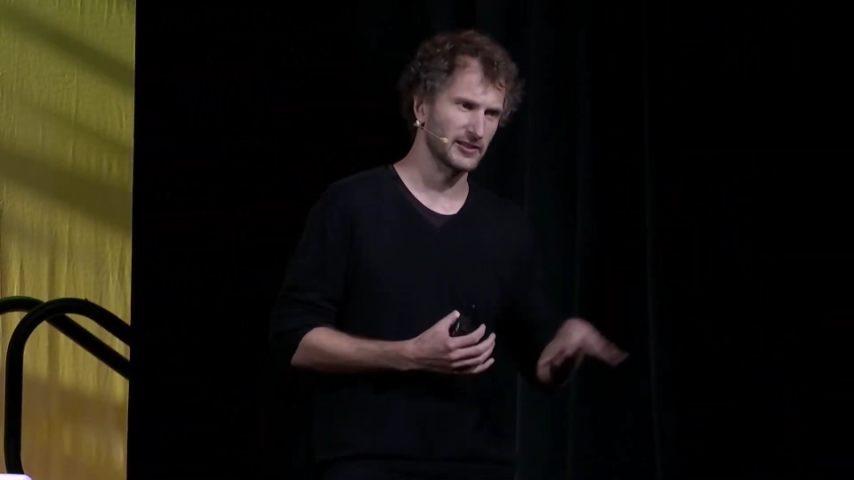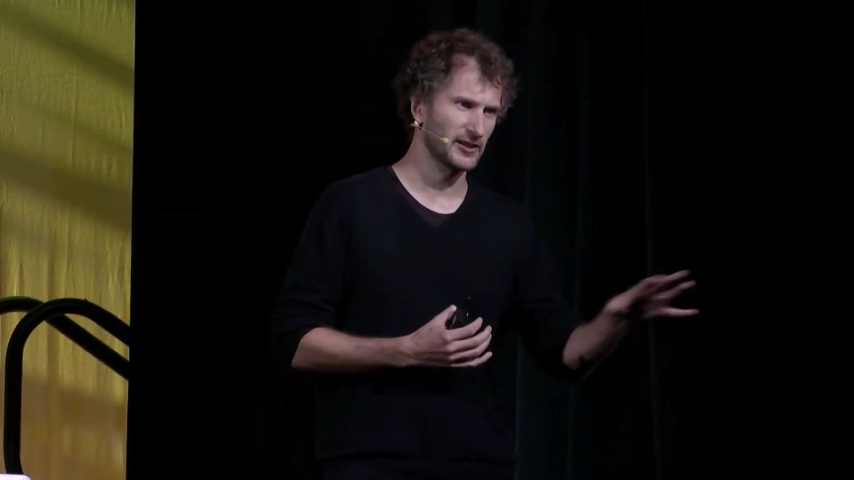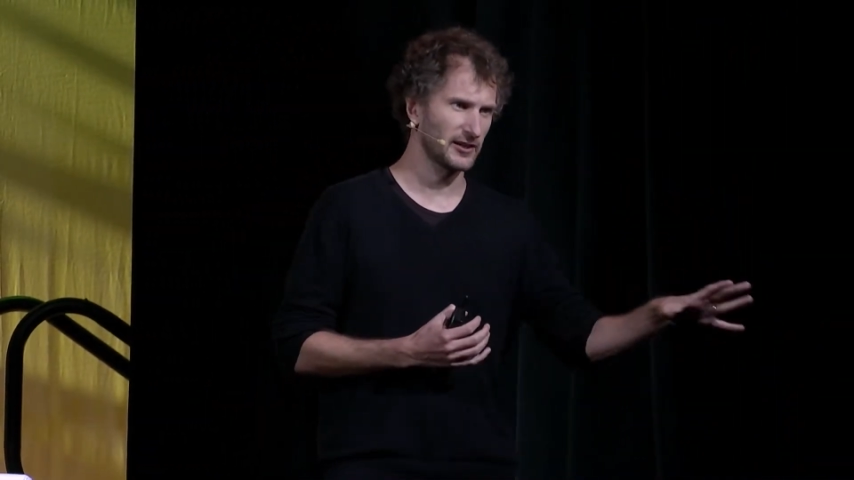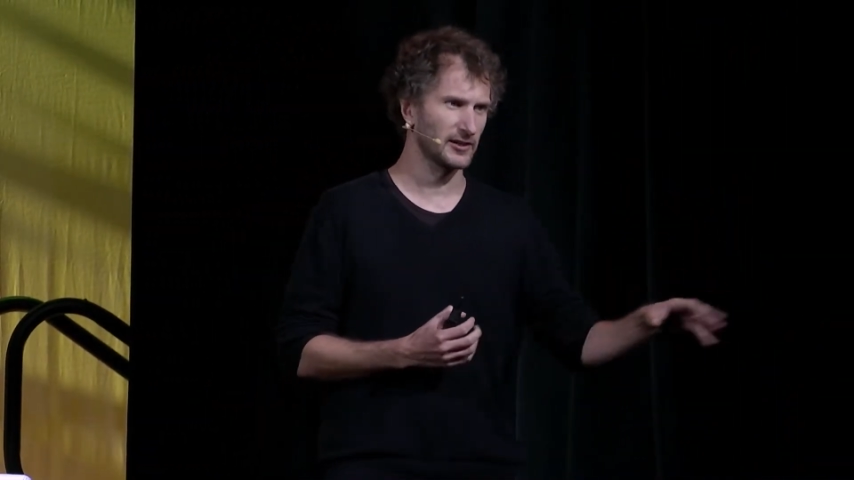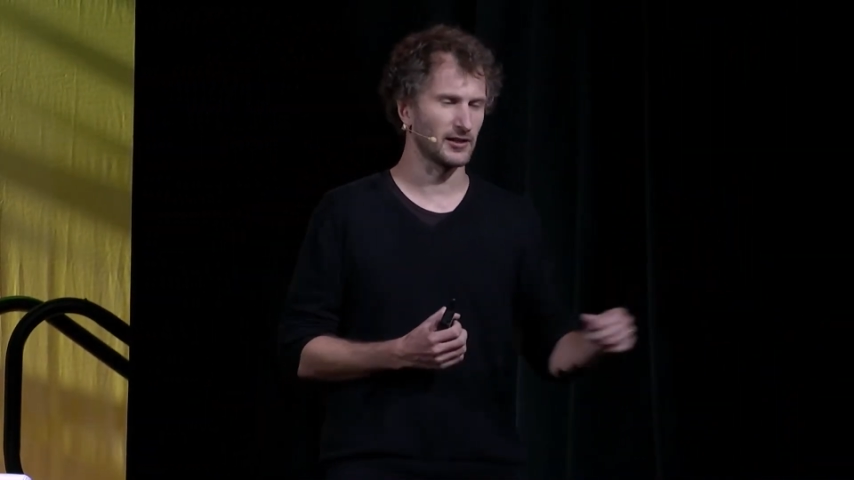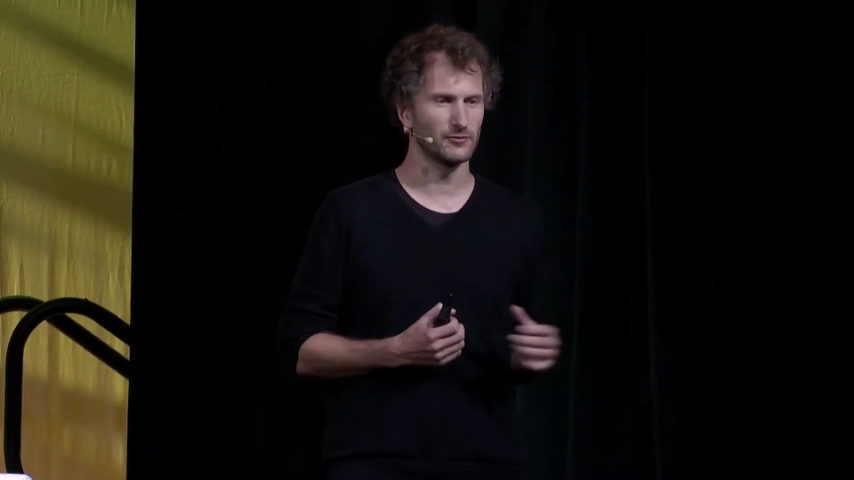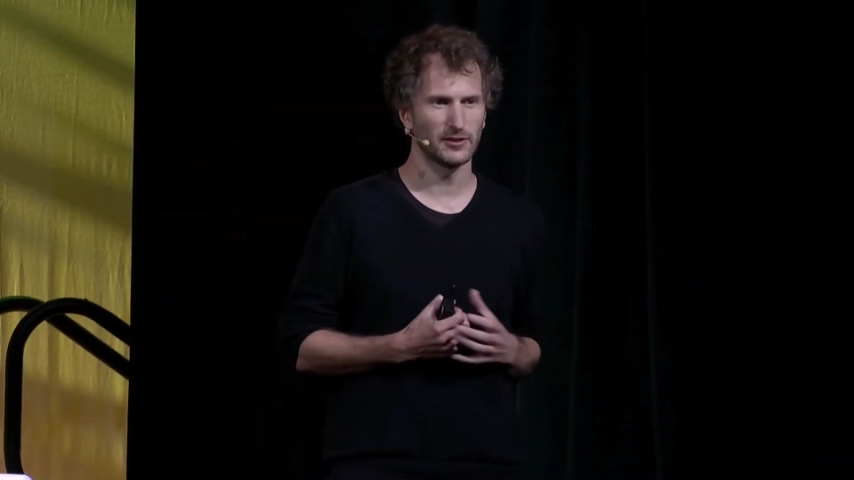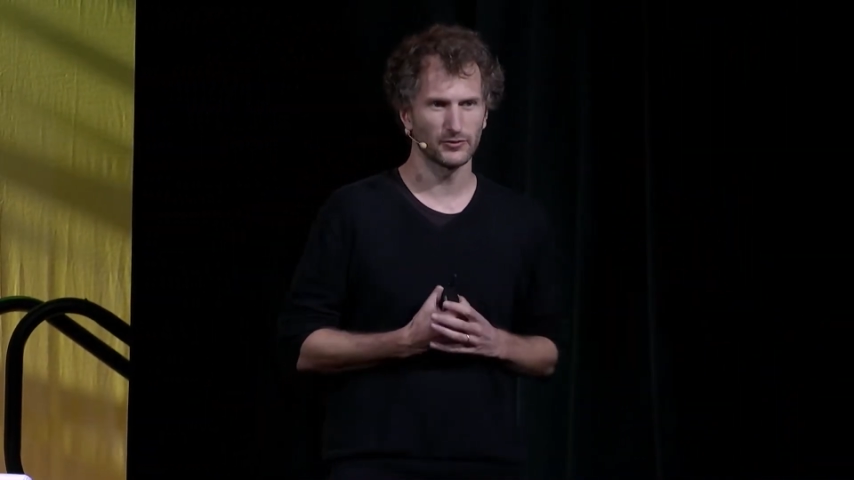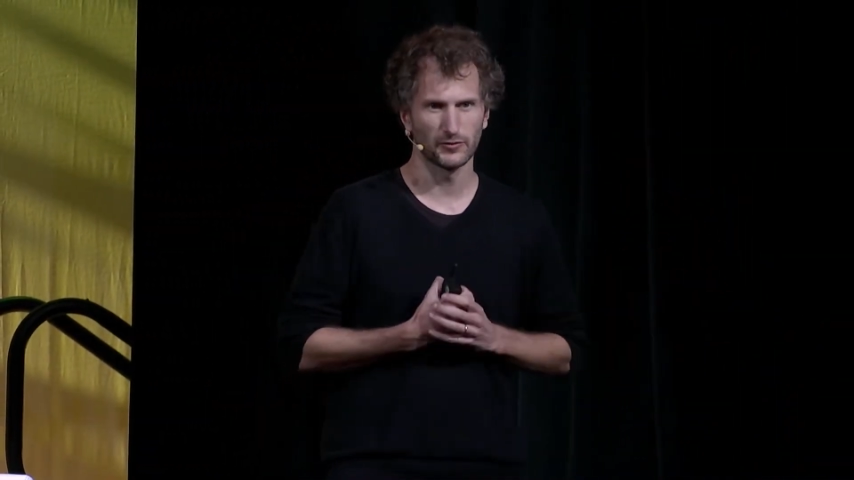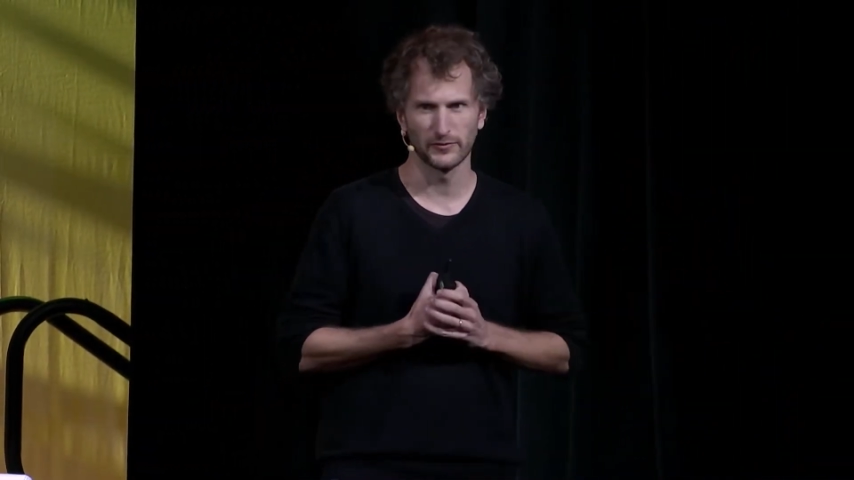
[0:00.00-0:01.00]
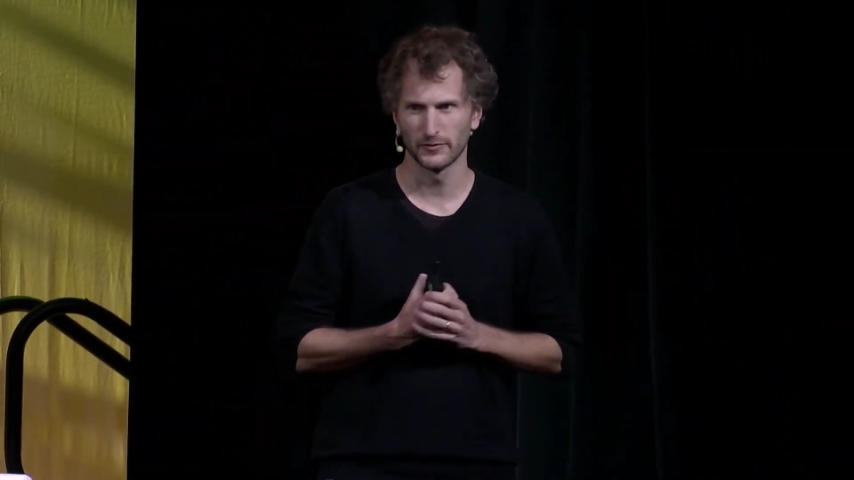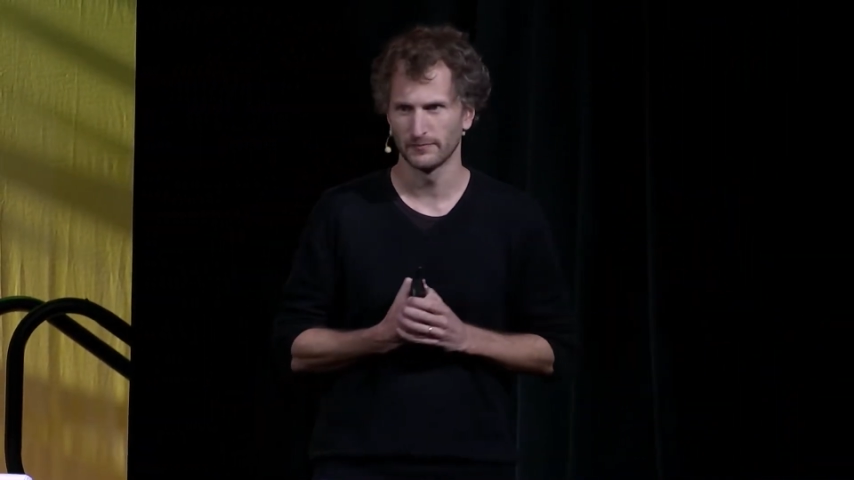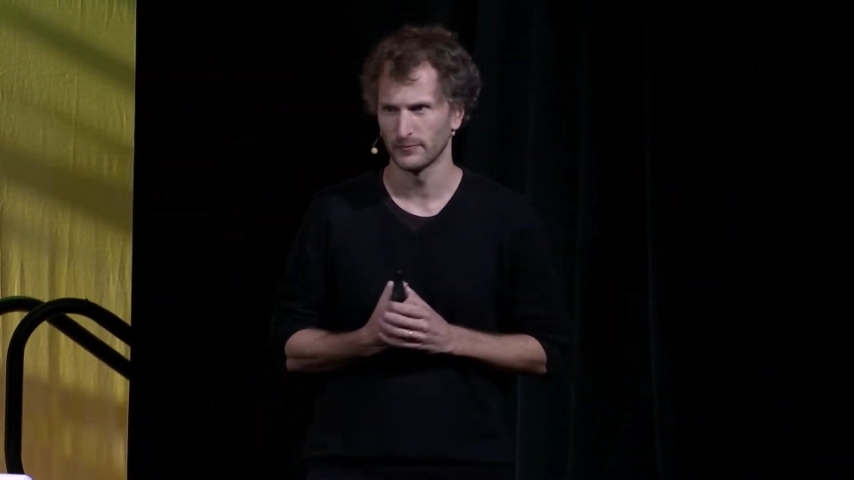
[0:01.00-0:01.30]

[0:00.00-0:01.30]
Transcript: hey, I would like to have a